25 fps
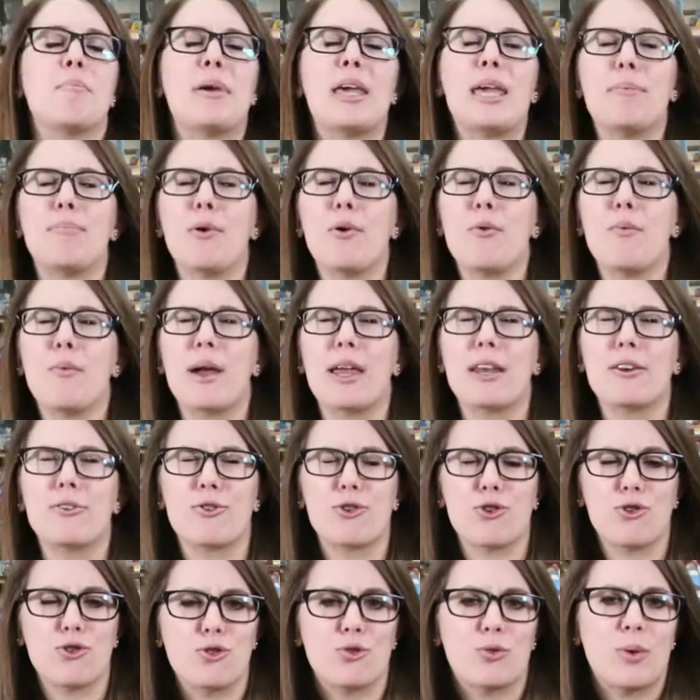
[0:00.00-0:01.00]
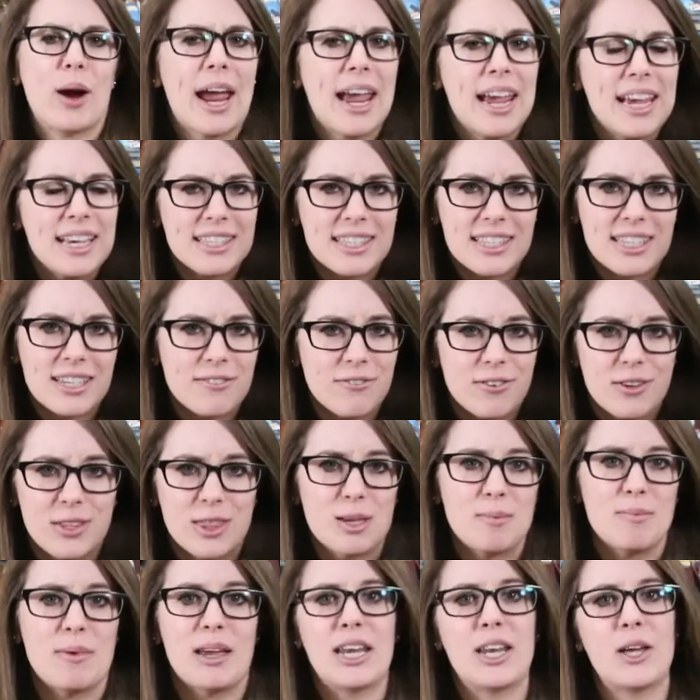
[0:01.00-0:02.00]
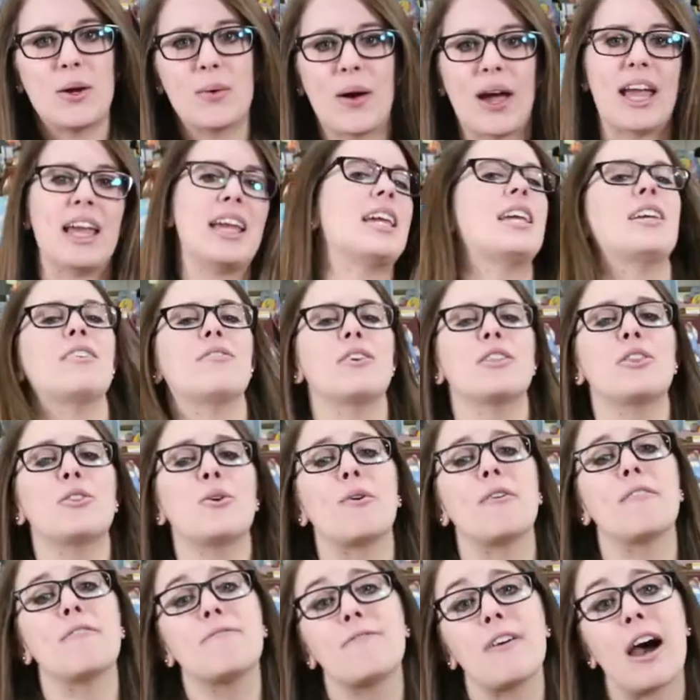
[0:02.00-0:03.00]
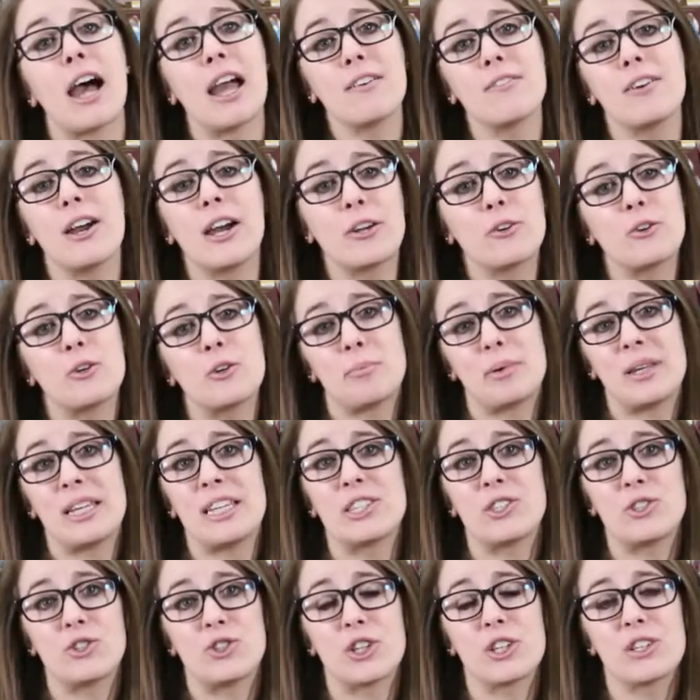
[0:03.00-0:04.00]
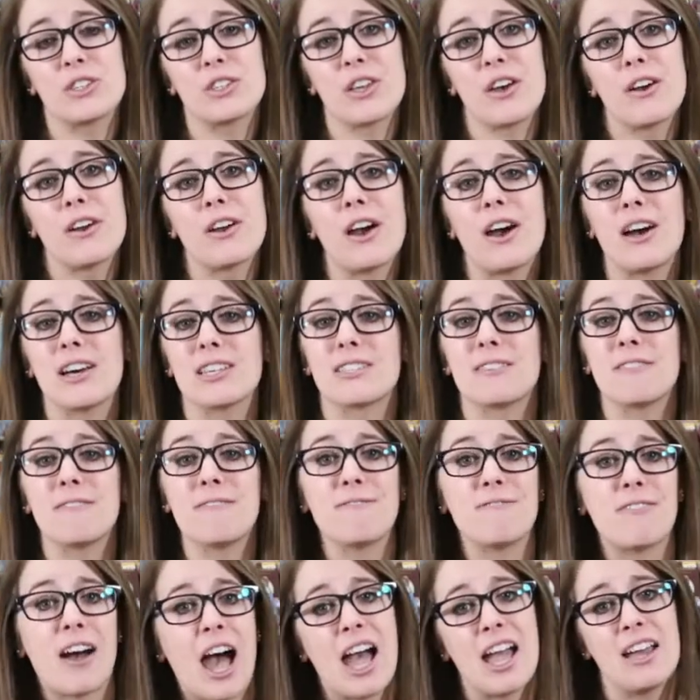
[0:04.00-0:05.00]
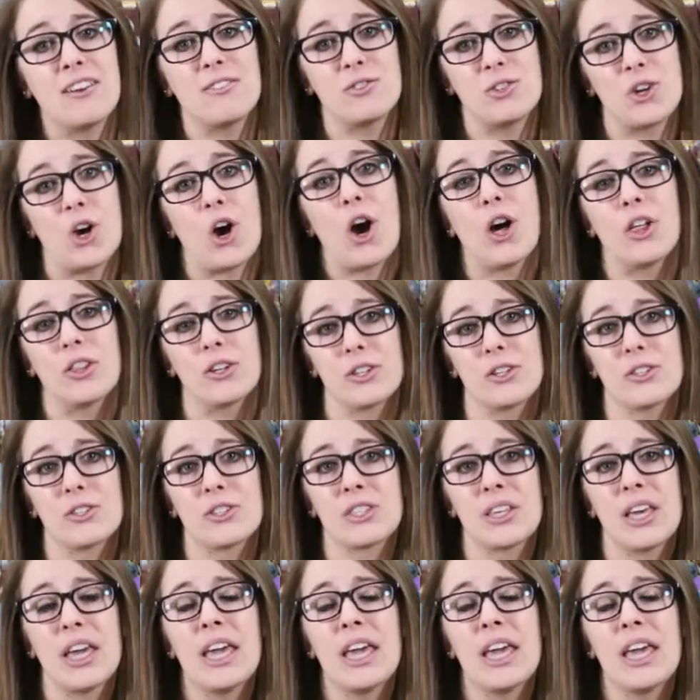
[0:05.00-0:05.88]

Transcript: People went crazy for them anyway, even though a 500 piece jigsaw cost $5.